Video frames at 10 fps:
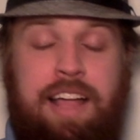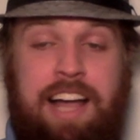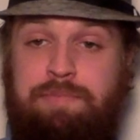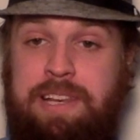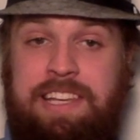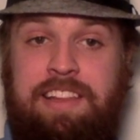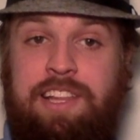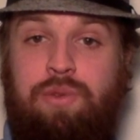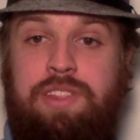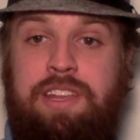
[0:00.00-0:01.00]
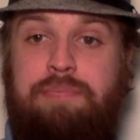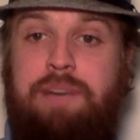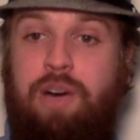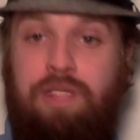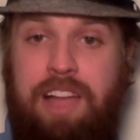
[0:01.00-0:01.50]
I've been dealing with it in
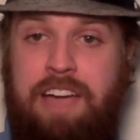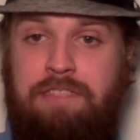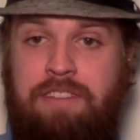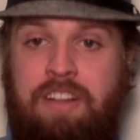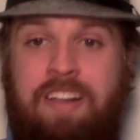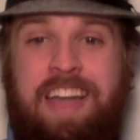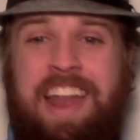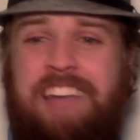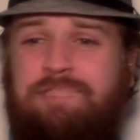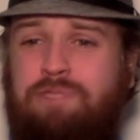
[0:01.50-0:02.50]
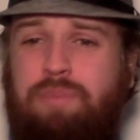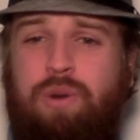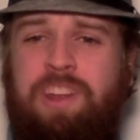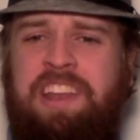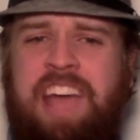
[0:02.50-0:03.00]
my own life, and I've
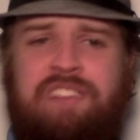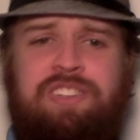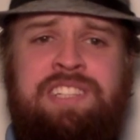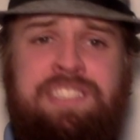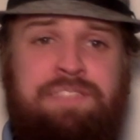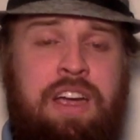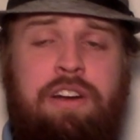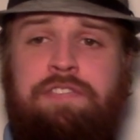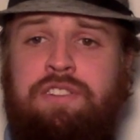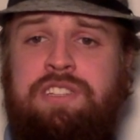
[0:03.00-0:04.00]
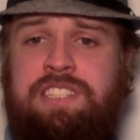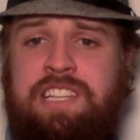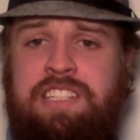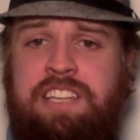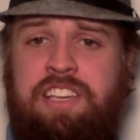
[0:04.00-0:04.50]
reported it ever since the very first
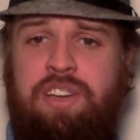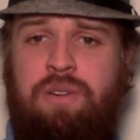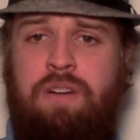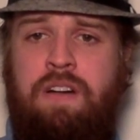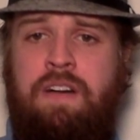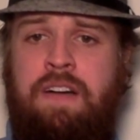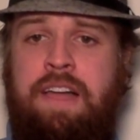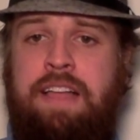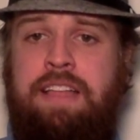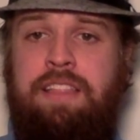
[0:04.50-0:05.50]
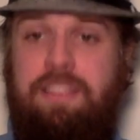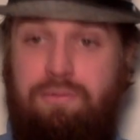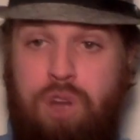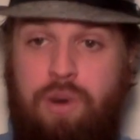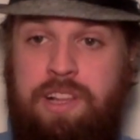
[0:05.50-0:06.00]
CCU.
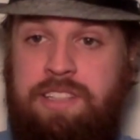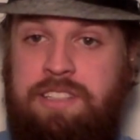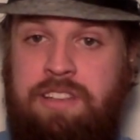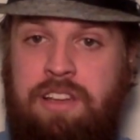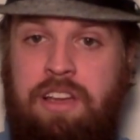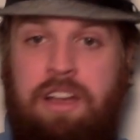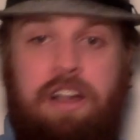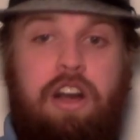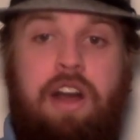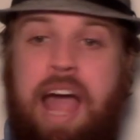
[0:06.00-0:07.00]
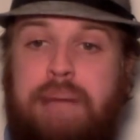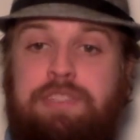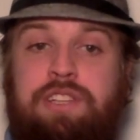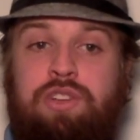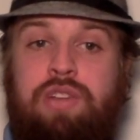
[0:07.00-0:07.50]
Rodents are
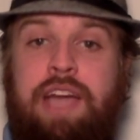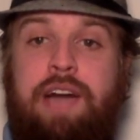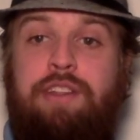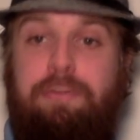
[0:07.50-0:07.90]
absolutely out of their